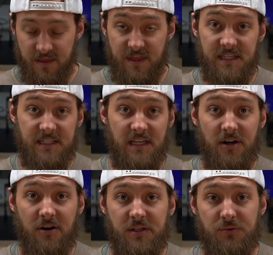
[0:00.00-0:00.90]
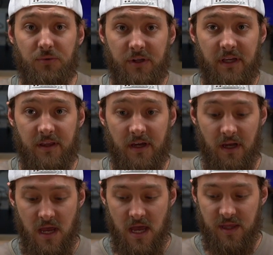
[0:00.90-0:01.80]
This here is really
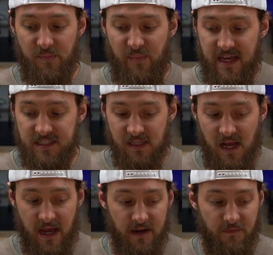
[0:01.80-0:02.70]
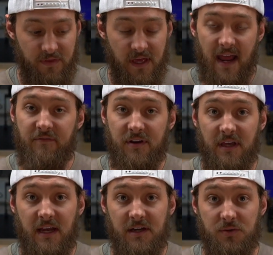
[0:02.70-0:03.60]
the, the baseline of that
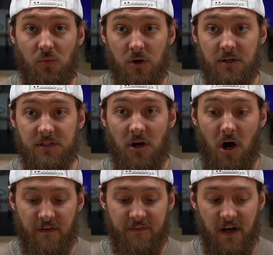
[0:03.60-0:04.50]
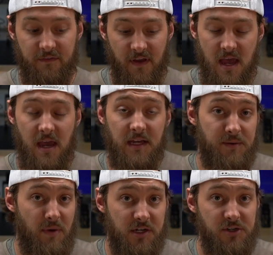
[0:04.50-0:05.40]
everything else works off of. It's
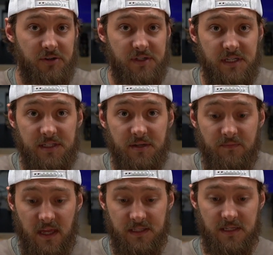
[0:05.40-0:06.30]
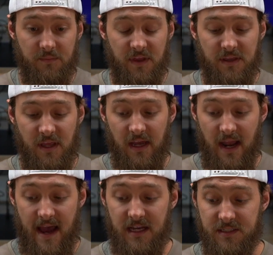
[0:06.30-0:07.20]
a modular system. It's something that
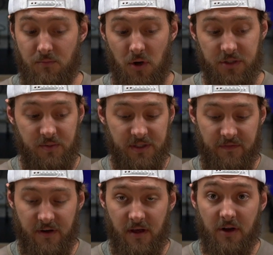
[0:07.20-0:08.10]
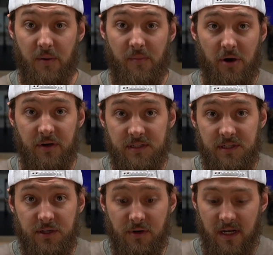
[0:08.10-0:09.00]
has multiple different other components
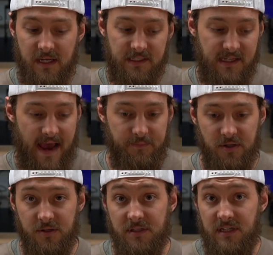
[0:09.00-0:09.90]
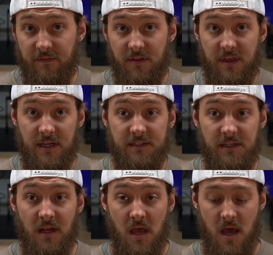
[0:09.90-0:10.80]
to it, adapters, different things
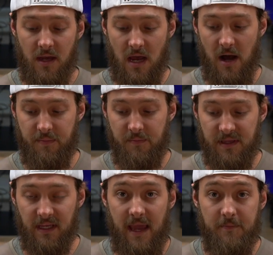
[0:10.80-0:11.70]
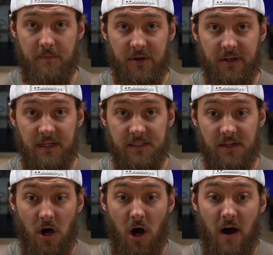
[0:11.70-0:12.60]
that complement the
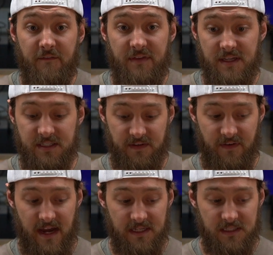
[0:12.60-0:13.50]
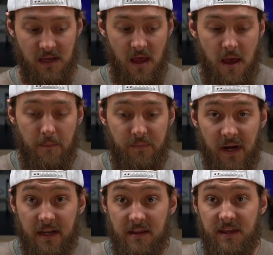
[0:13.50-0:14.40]
capabilities of this device.
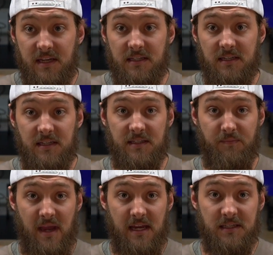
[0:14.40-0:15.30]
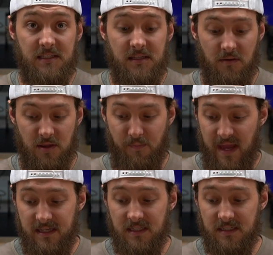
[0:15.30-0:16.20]
But this is the base, the
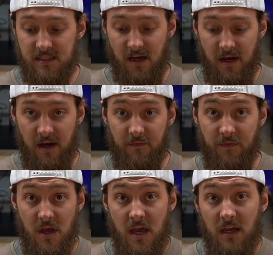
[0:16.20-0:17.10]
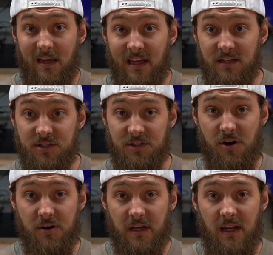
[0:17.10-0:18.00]
basis of getting
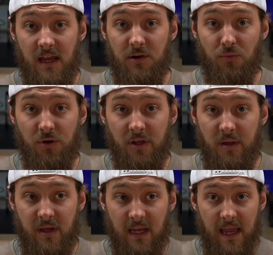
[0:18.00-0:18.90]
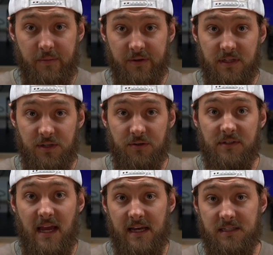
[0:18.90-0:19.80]
started and really being able to
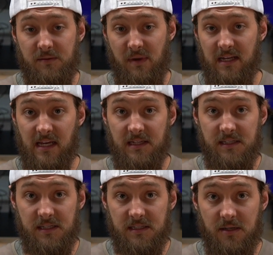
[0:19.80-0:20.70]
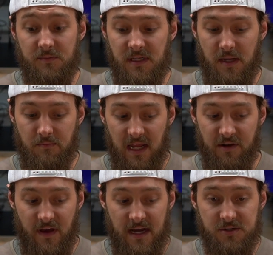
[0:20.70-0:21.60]
test and maintain systems and
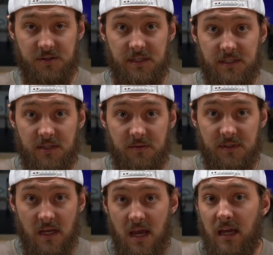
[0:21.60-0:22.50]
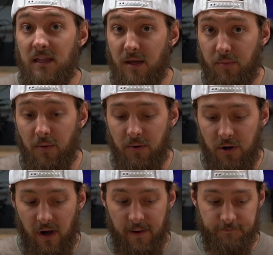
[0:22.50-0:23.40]
manufacture systems in the
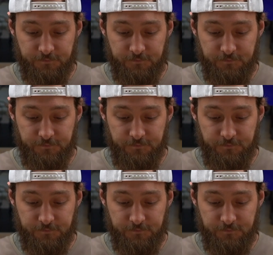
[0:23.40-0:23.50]
appropriate way.